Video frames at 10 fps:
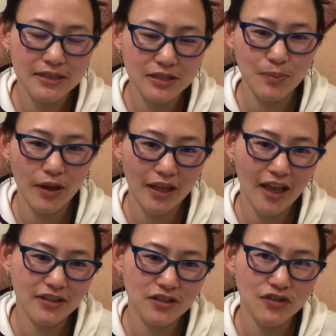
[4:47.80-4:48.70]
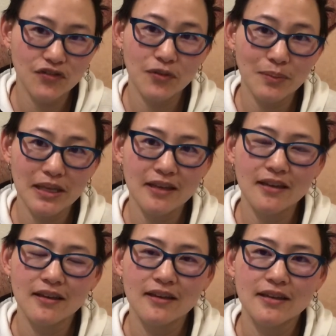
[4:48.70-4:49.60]
this podcast is for me.
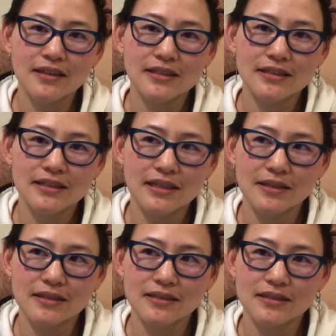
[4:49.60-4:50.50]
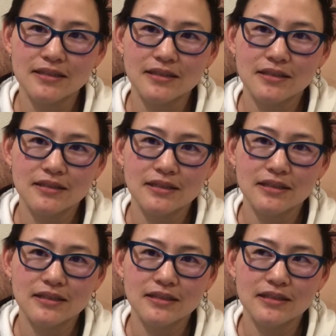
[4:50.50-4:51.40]
And
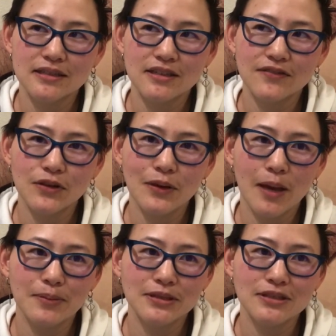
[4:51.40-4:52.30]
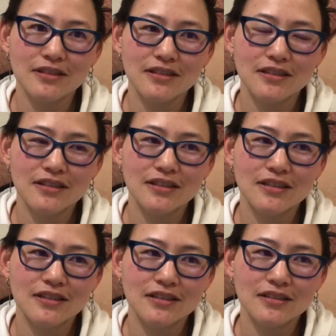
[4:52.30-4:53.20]
if you happen
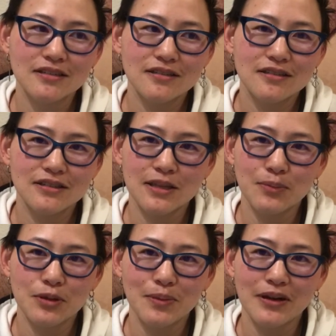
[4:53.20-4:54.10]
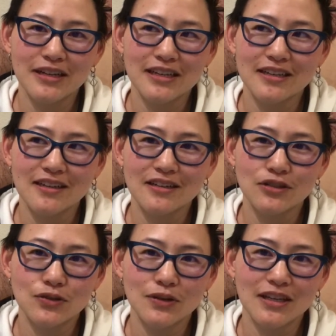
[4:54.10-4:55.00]
to stumble upon it and
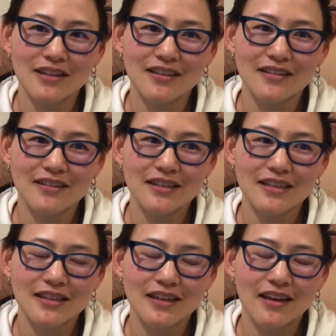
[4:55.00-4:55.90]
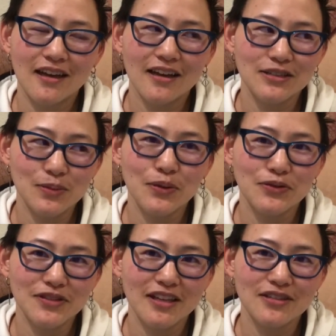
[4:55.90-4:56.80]
enjoy it, I
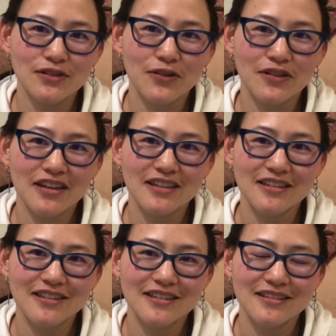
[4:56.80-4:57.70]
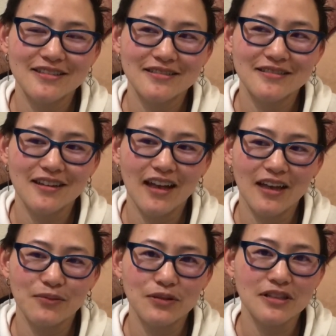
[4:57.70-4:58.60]
suppose that is all right.
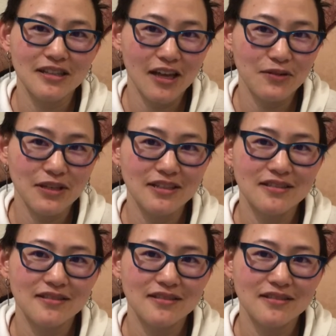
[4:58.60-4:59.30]
I will allow it.